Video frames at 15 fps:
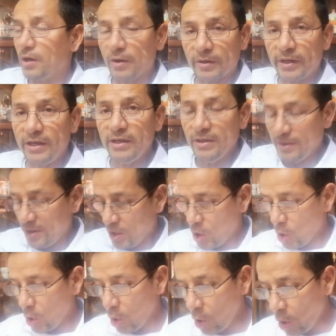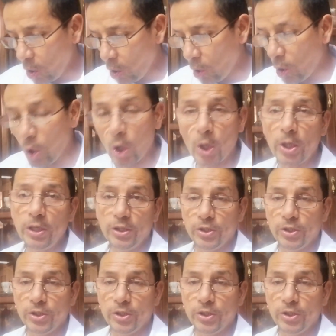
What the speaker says: Okay? Or